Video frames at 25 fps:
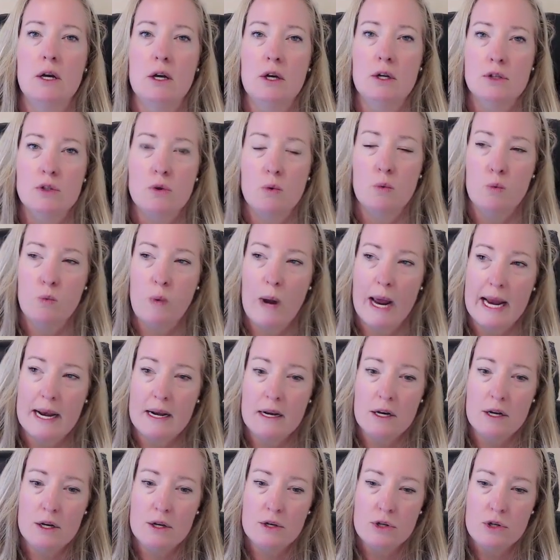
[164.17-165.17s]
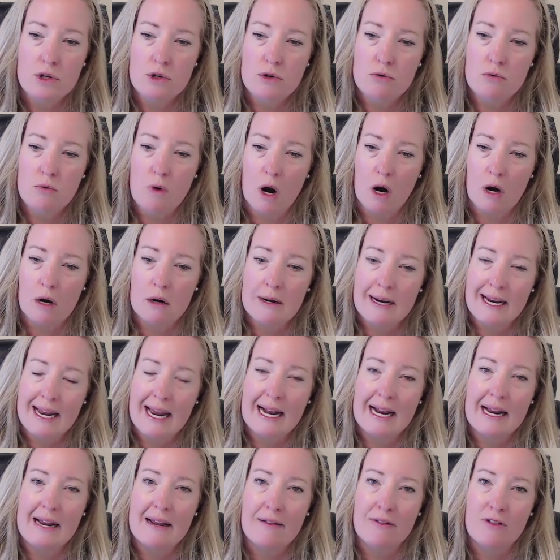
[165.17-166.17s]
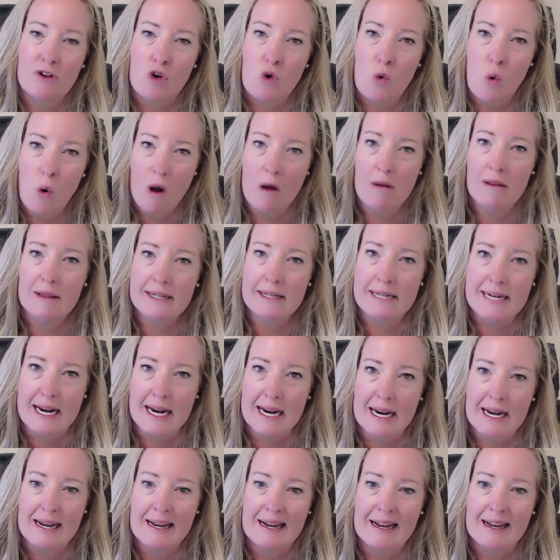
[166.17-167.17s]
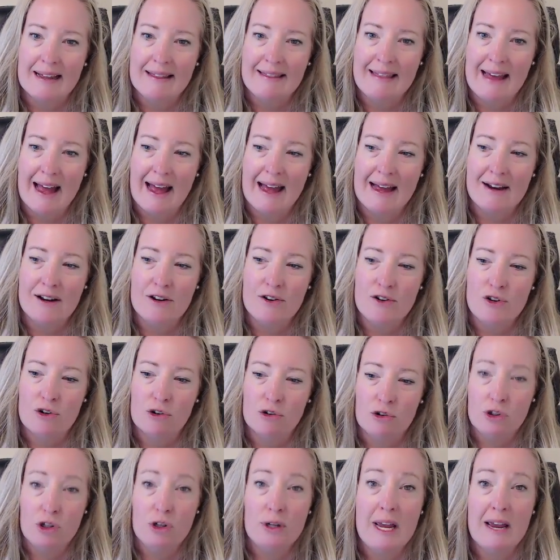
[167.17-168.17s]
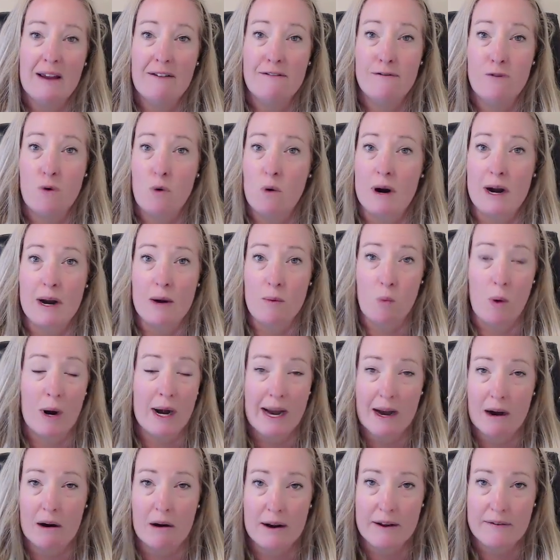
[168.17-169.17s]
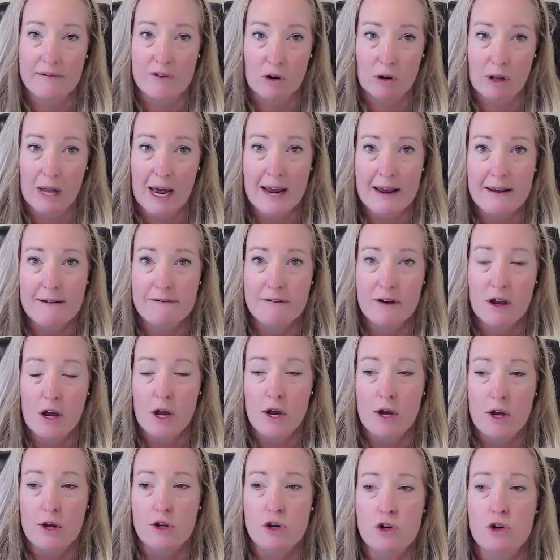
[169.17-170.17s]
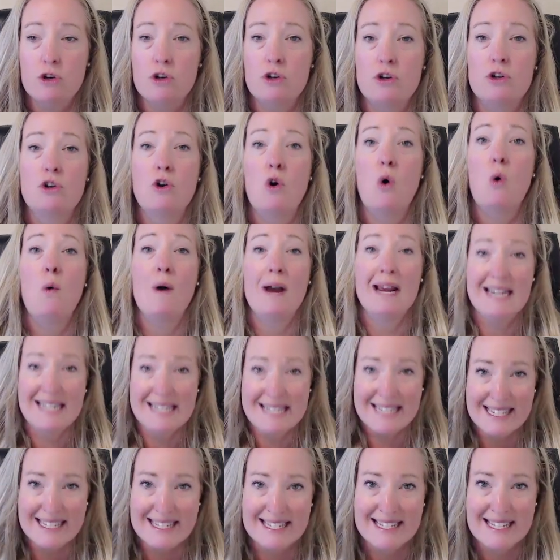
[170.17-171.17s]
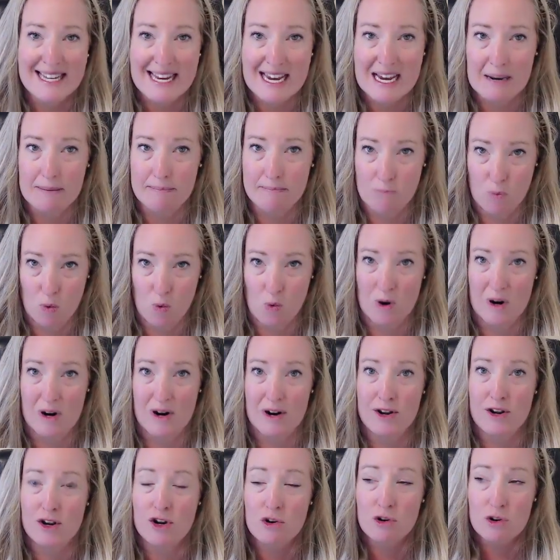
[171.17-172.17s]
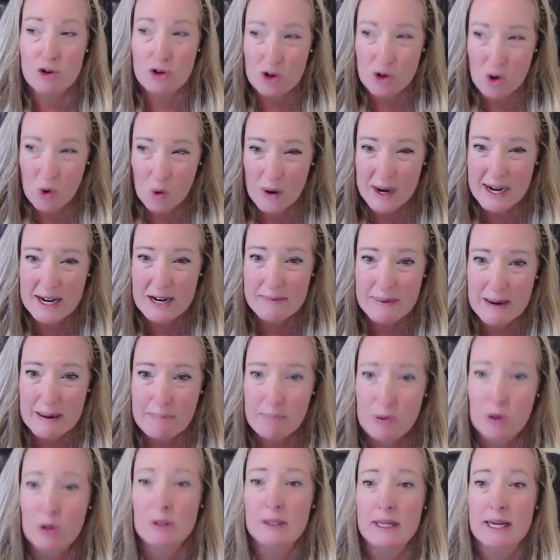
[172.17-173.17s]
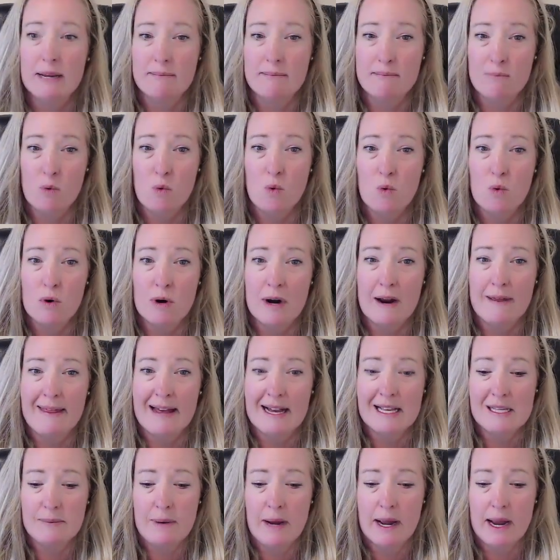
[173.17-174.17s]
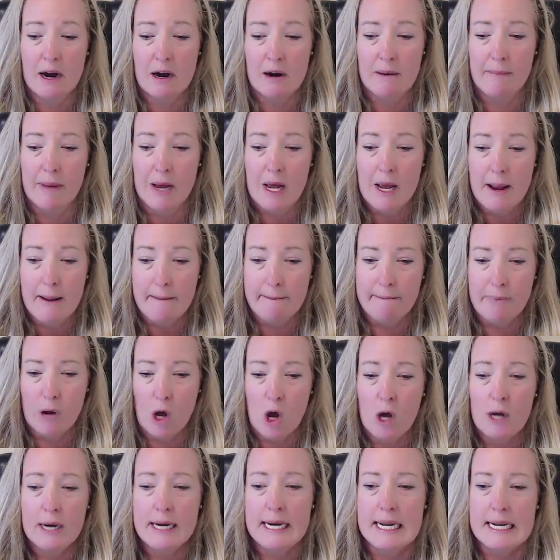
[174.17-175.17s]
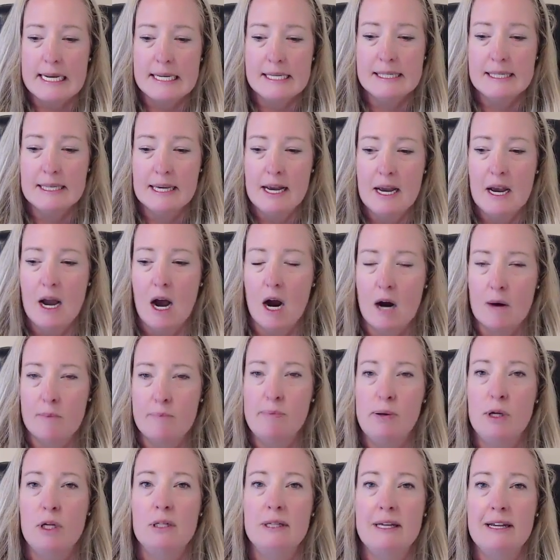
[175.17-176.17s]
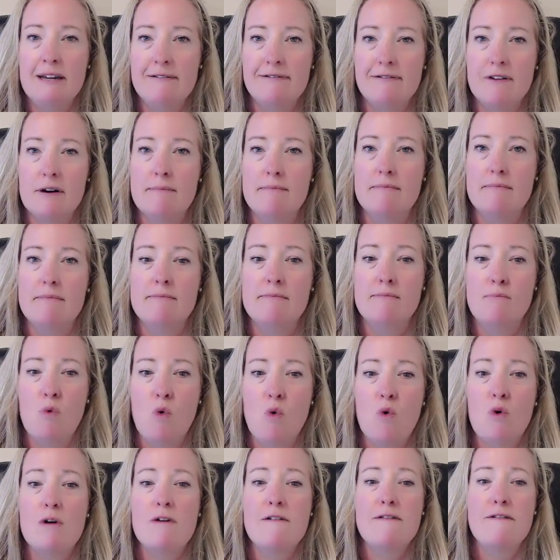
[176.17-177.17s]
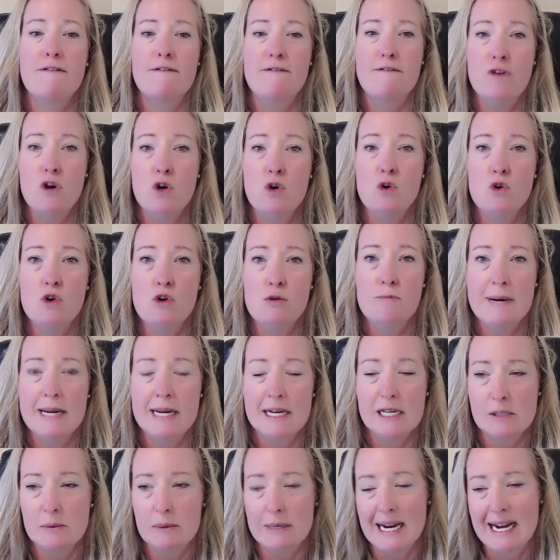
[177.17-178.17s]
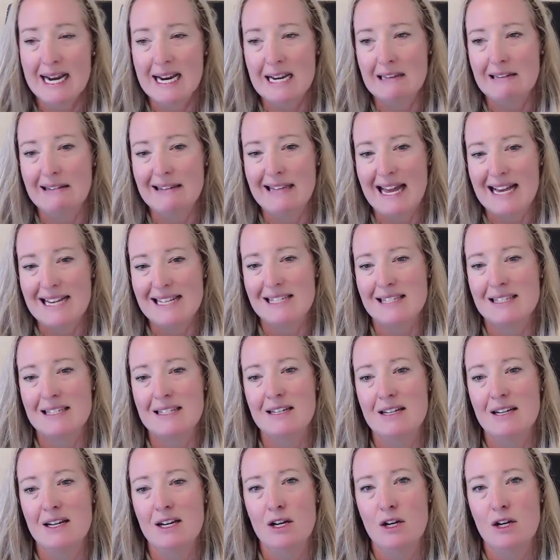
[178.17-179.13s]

So when you aren't getting the quality that you're looking for in one area of your life, you're going to seek more. You're going to be pulling more. And that's why our bodies are pulling for more food because we're getting less